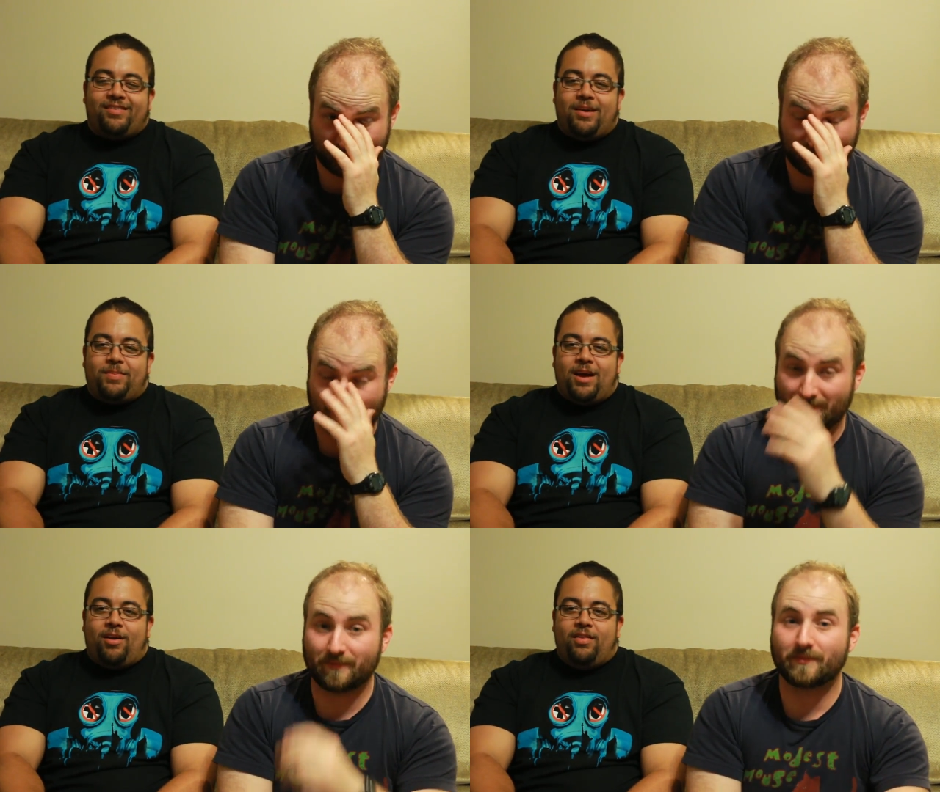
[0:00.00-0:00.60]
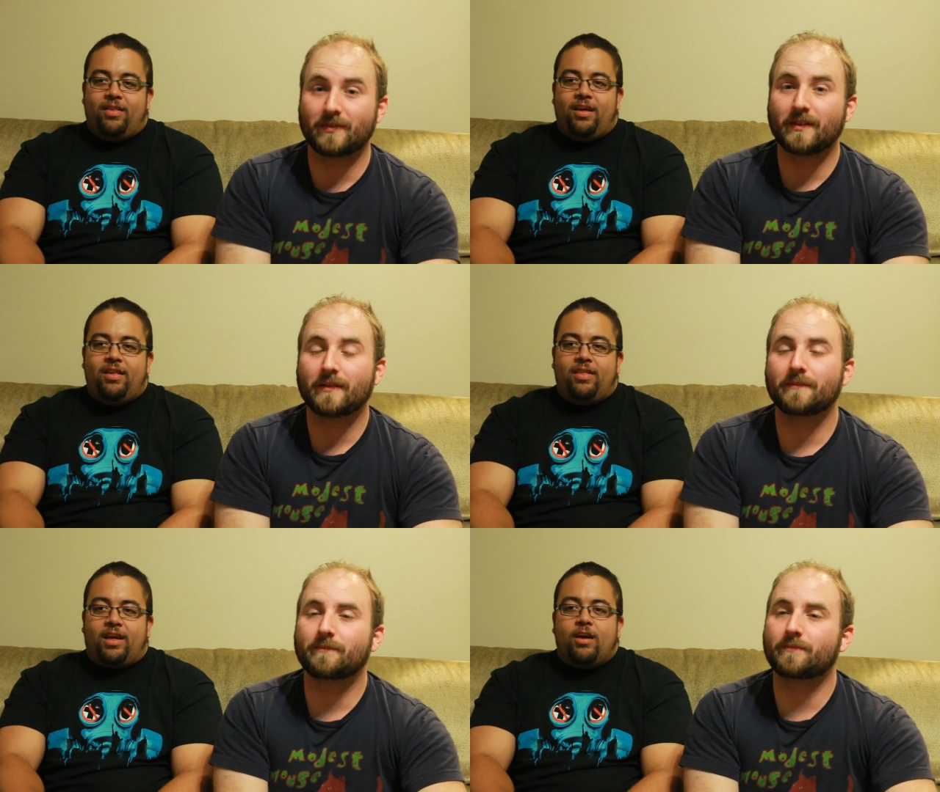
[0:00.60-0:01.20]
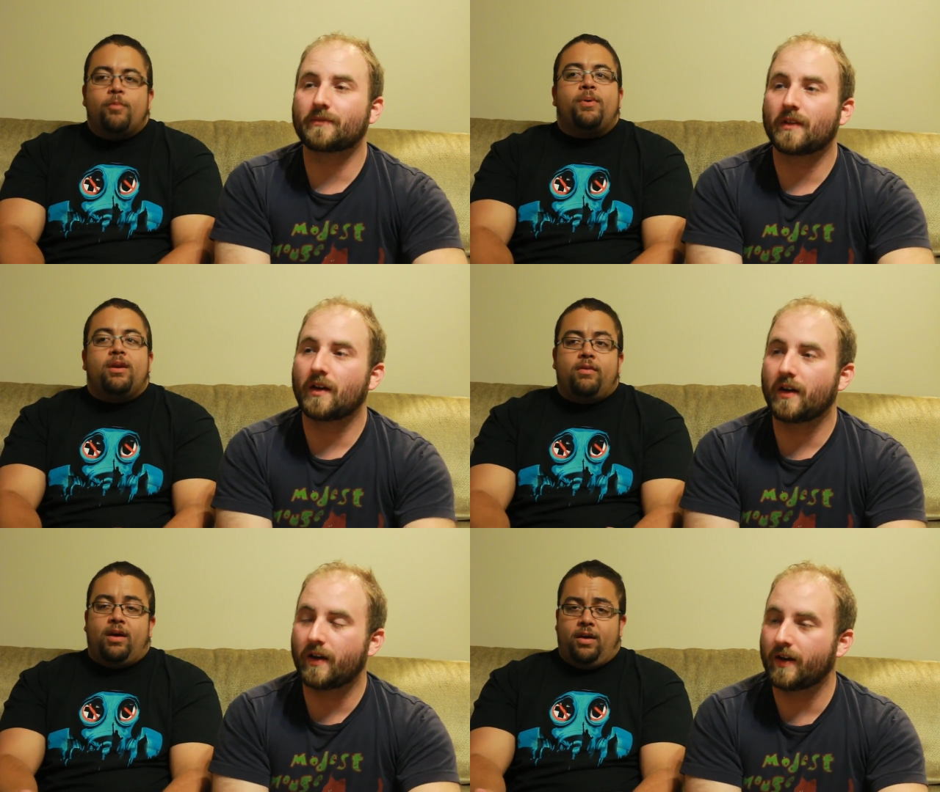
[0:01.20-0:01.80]
Speaker 1: a step down in the kill,
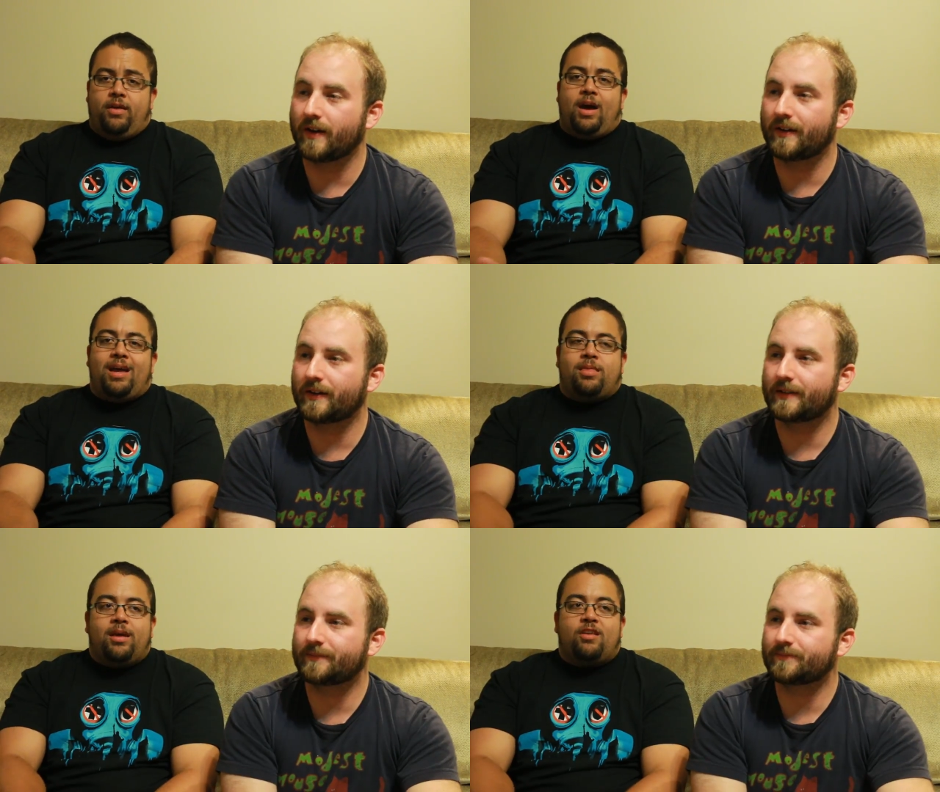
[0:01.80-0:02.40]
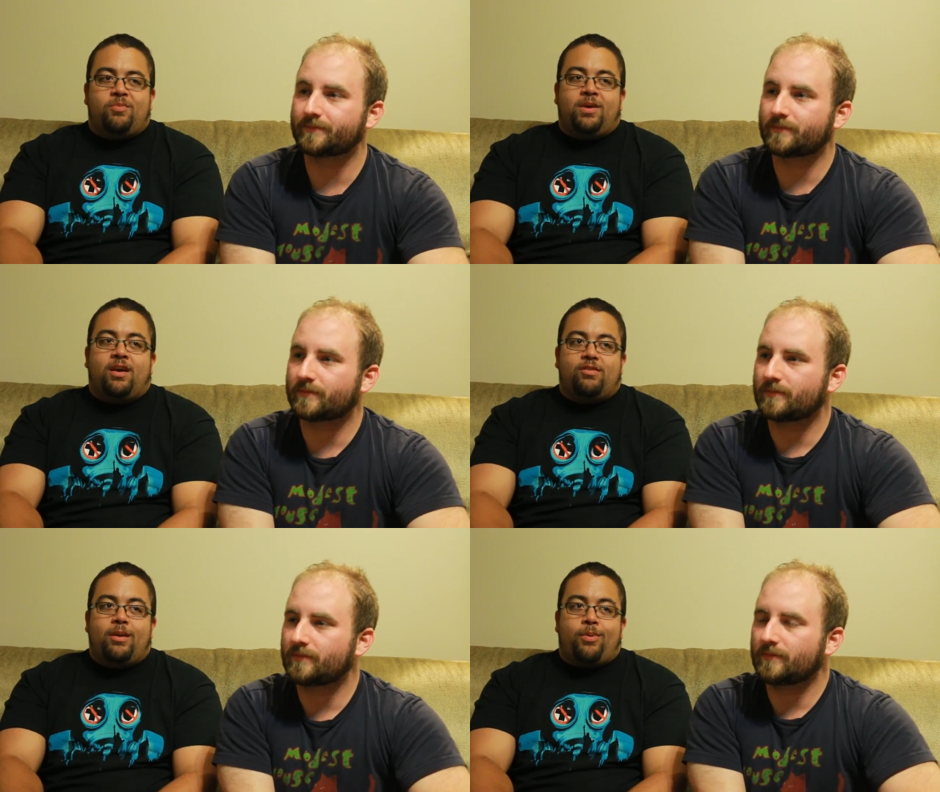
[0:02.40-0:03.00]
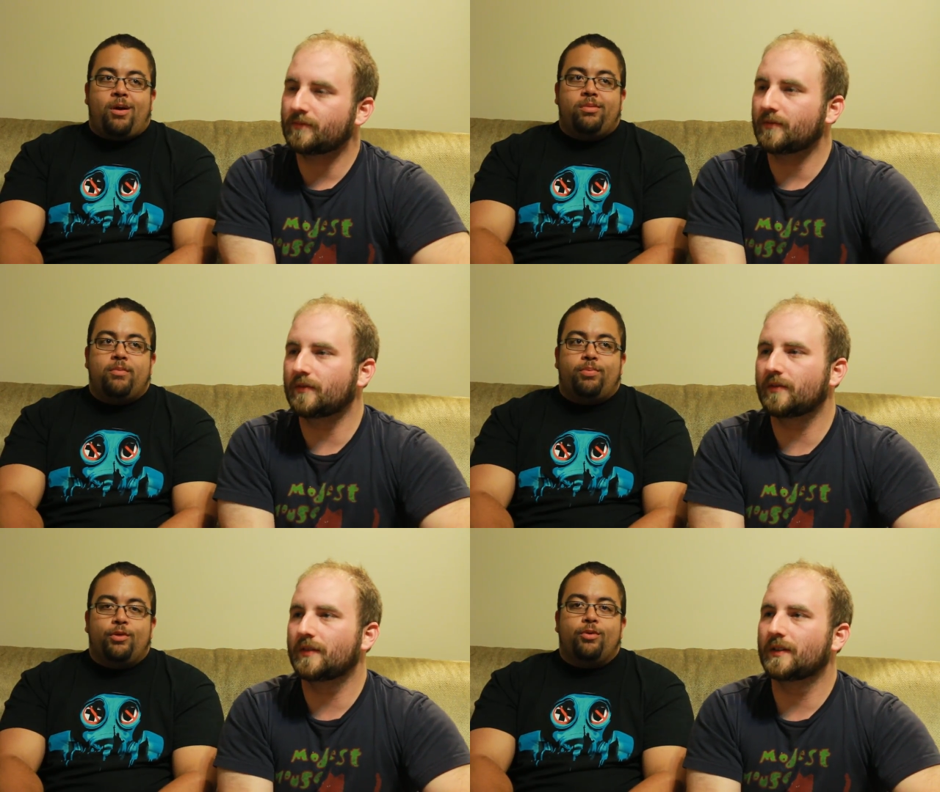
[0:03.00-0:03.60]
but I think it's because they probably
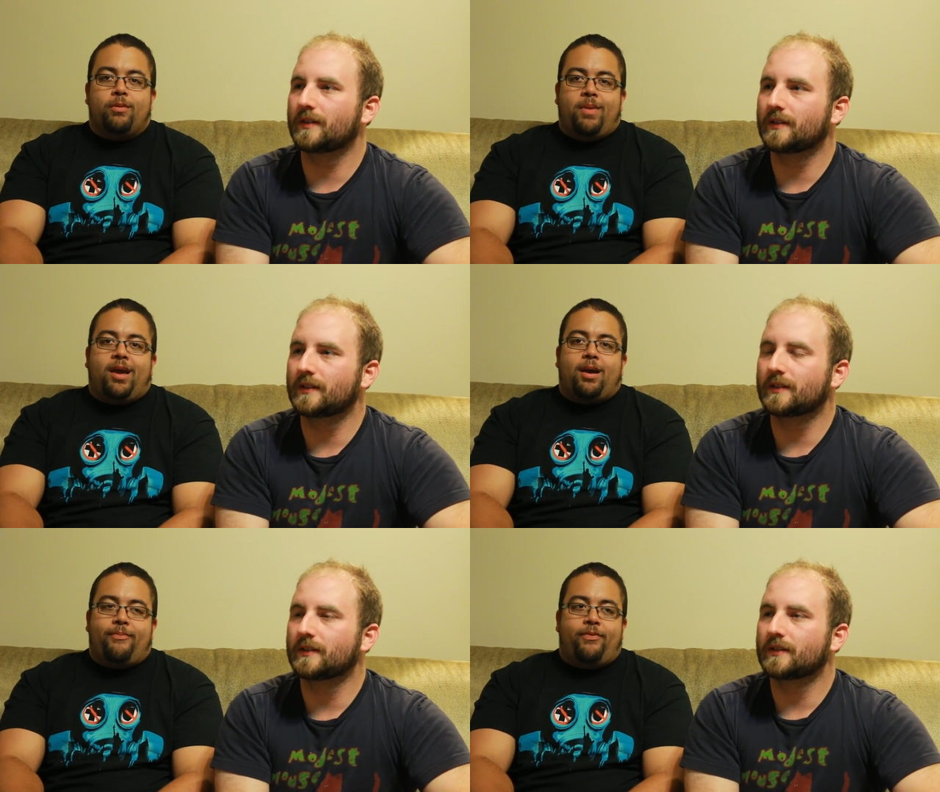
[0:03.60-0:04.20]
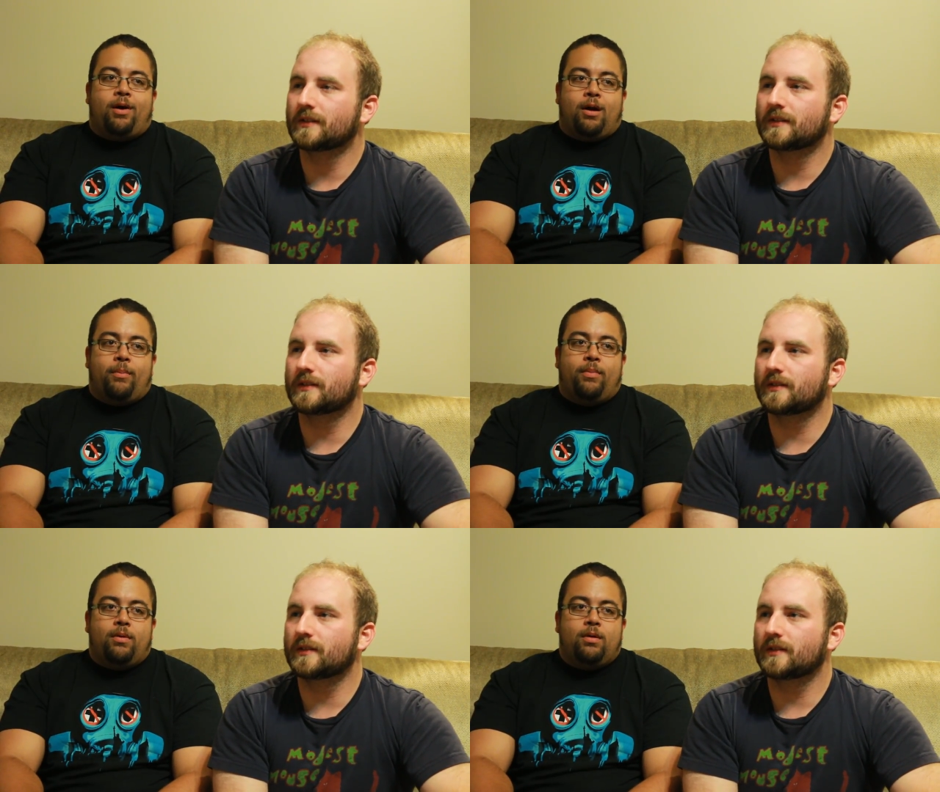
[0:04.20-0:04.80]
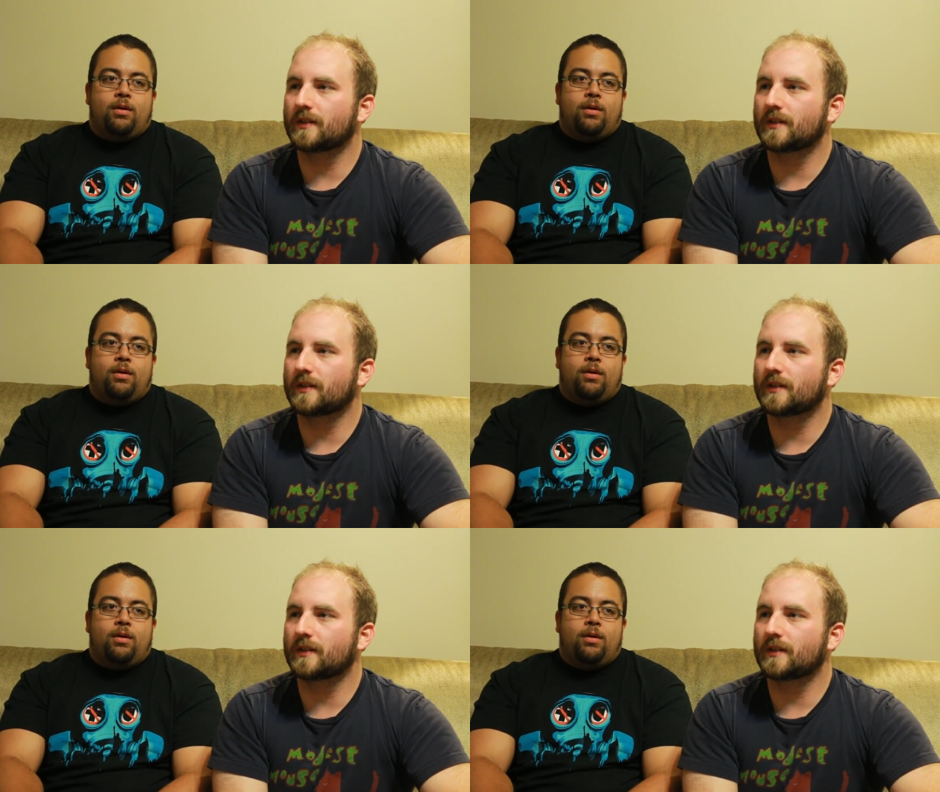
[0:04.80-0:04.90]
blew the makeup farm